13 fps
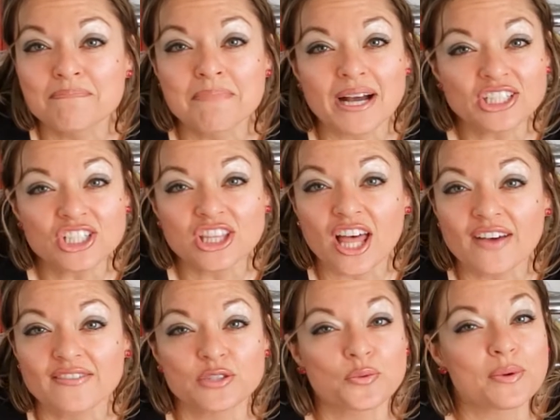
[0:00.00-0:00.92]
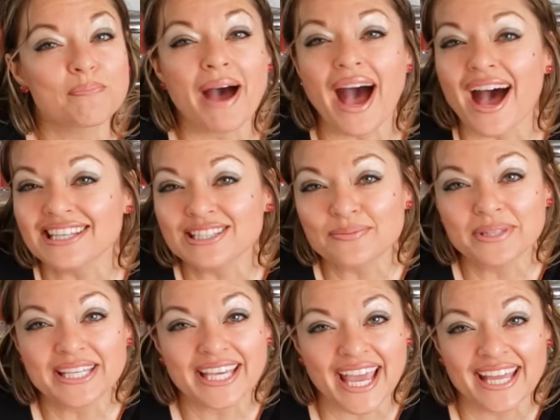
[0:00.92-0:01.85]
much love as we
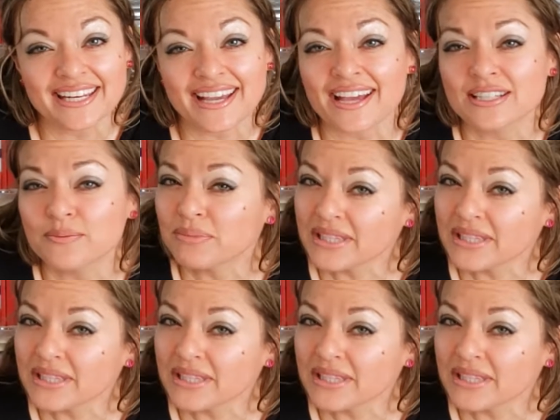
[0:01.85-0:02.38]
possibly can, guys.